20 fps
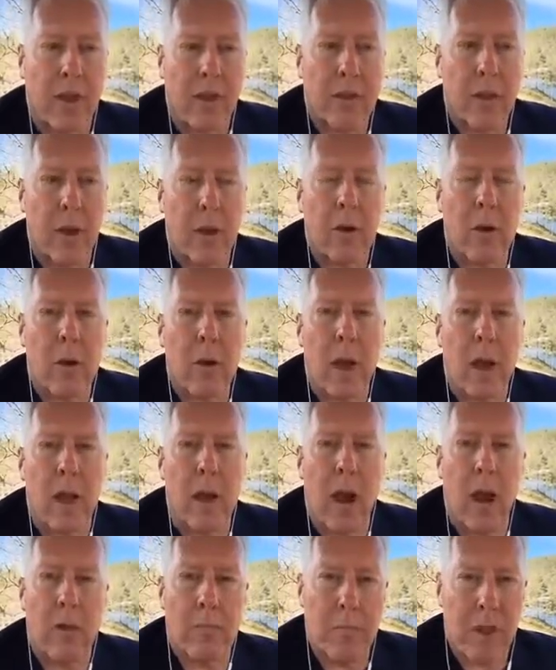there
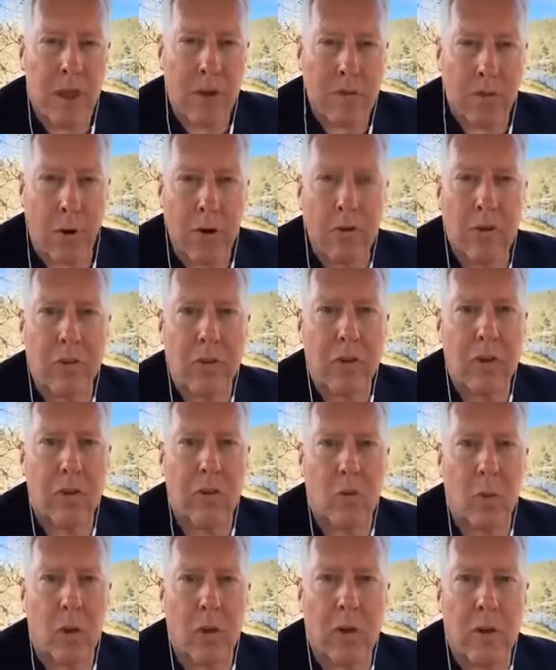are many voices in
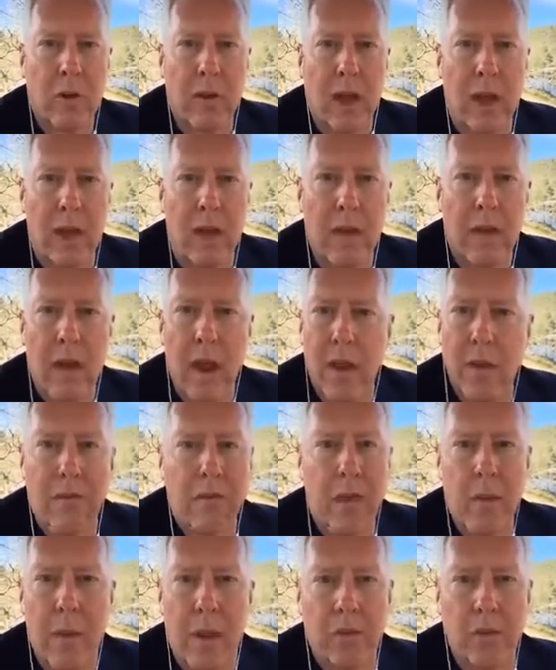this world, and none of
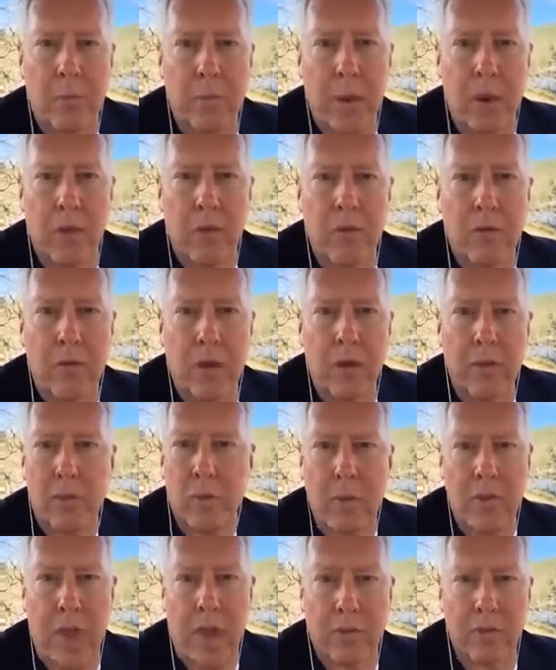them, I suppose, is
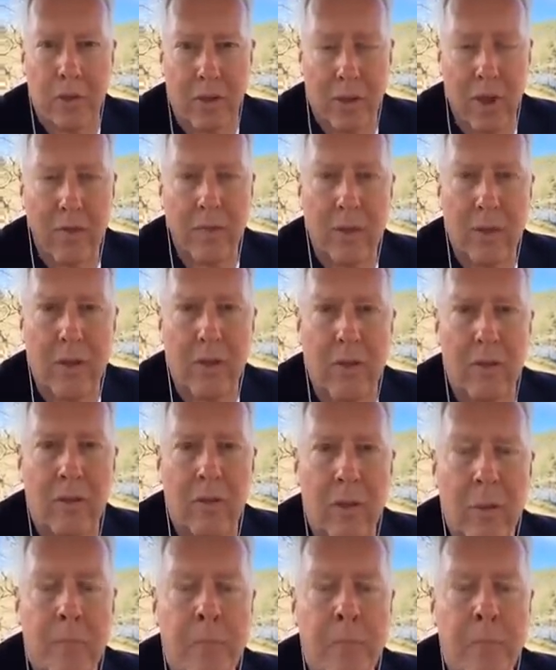without significance.